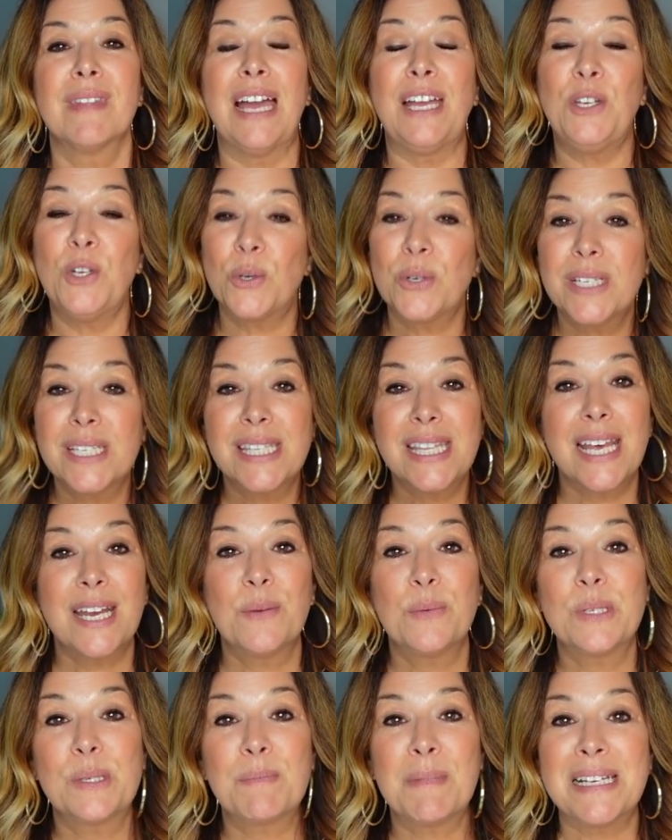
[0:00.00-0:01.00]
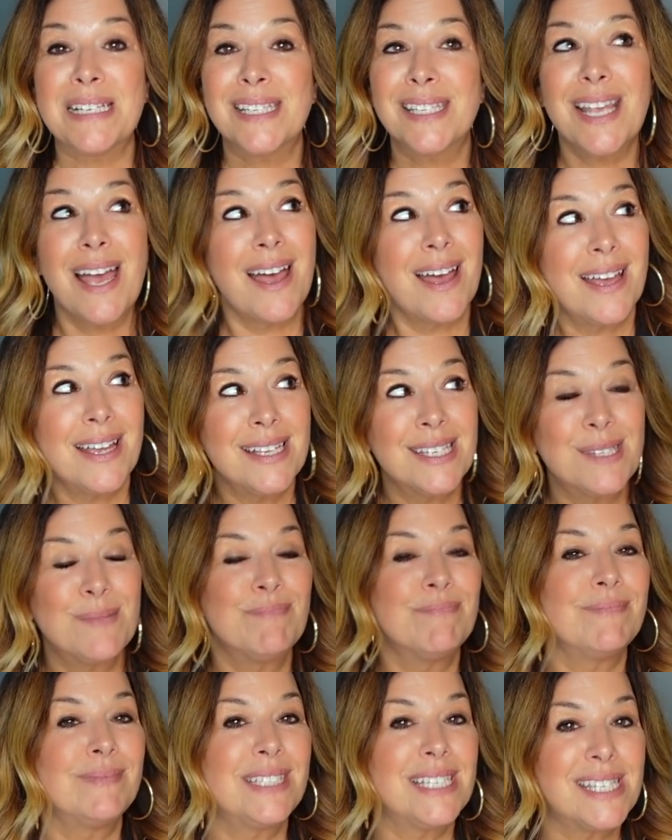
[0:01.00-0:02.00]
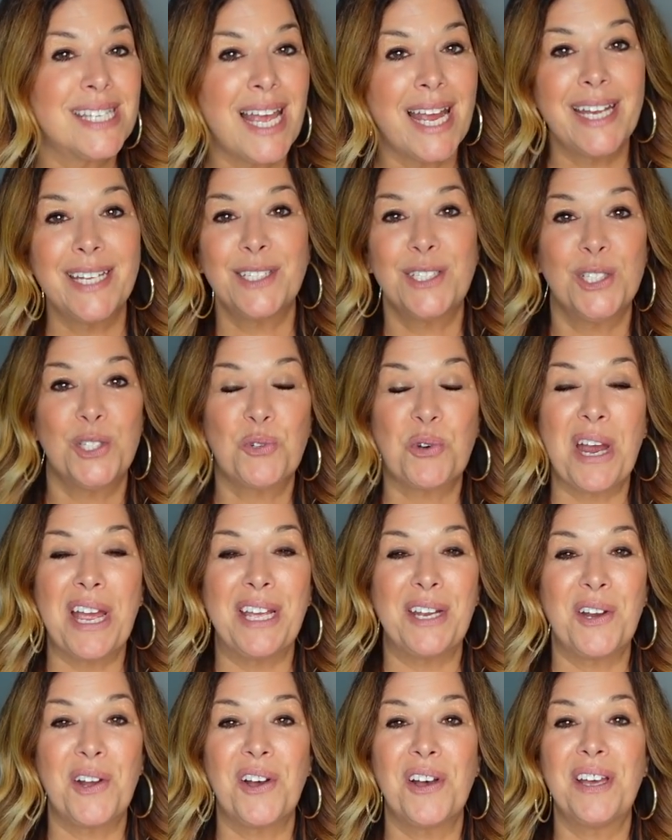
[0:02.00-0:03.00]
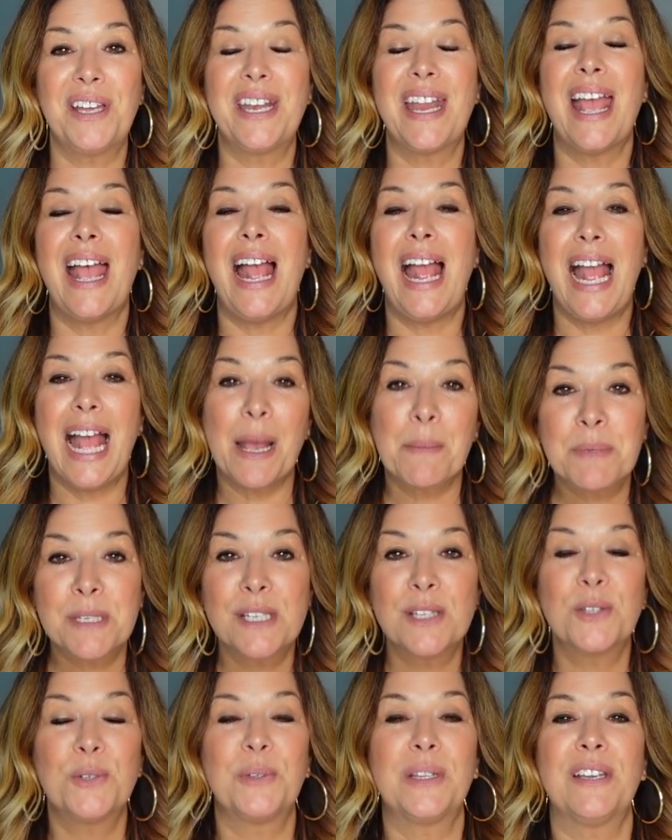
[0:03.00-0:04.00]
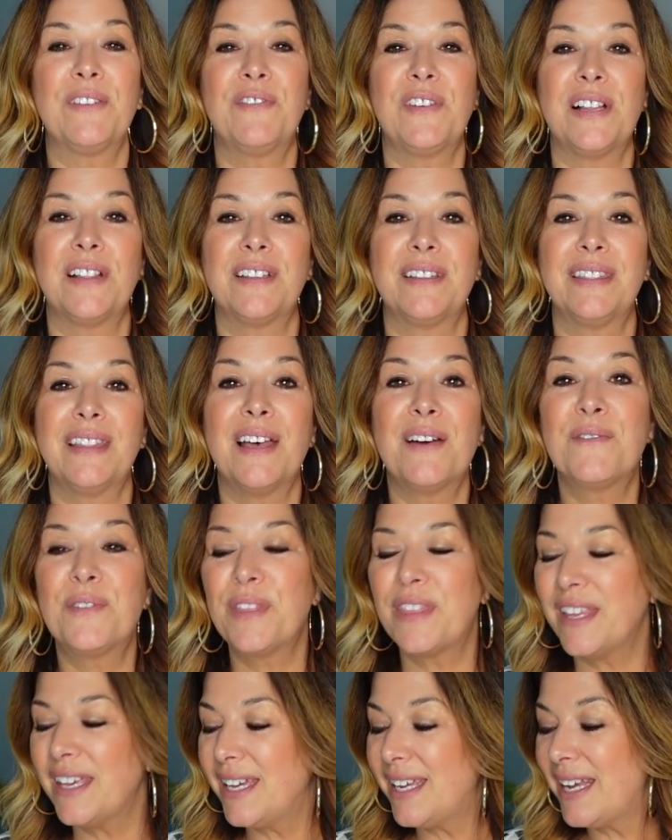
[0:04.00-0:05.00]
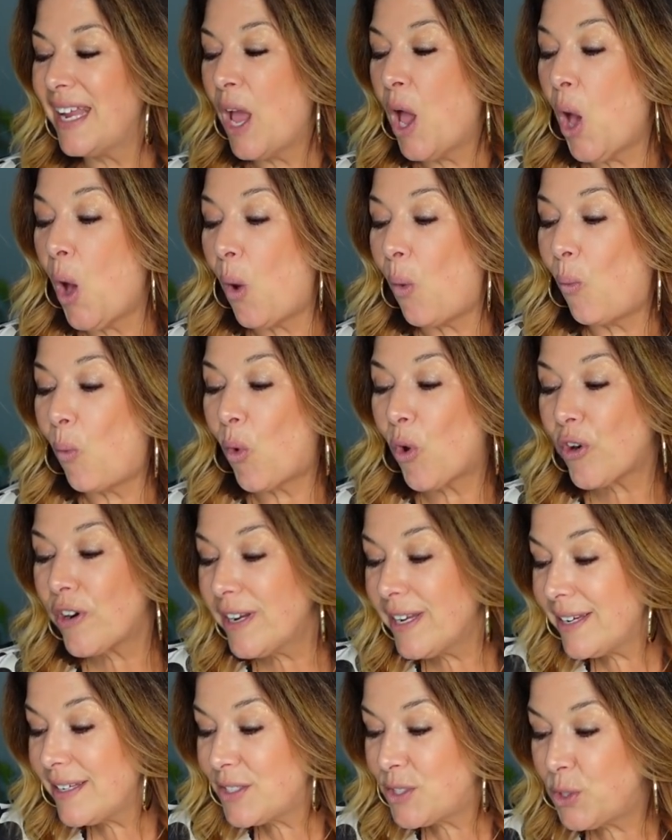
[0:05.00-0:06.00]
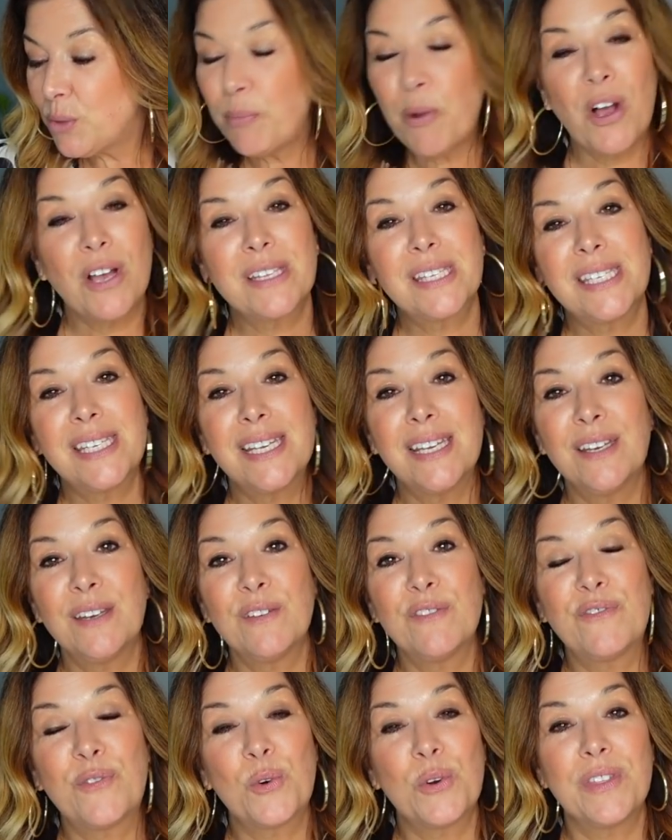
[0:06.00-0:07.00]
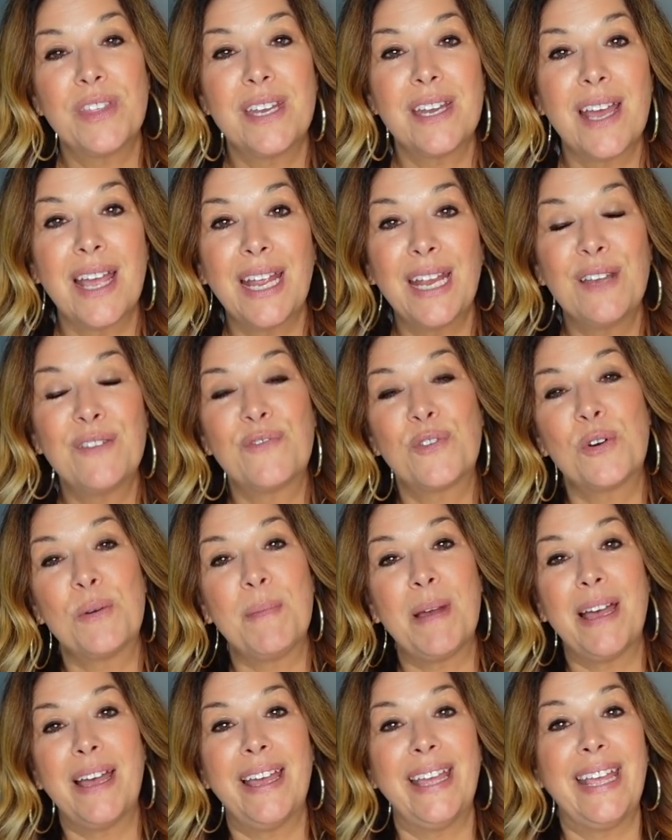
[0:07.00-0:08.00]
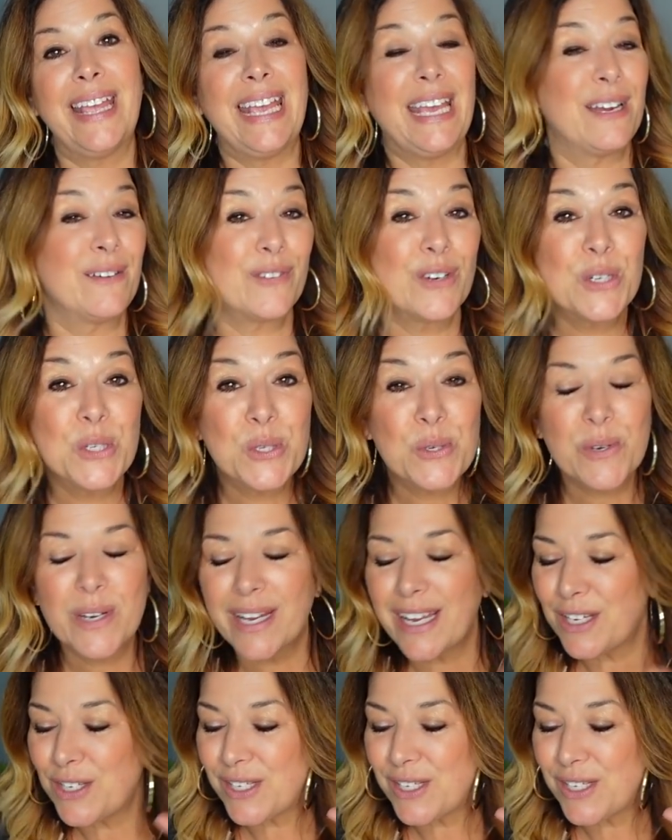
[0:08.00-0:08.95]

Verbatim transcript: Notice that it was my size. decided to try it on, absolutely fell in love with it, wore it to Boston for the night for my anniversary. I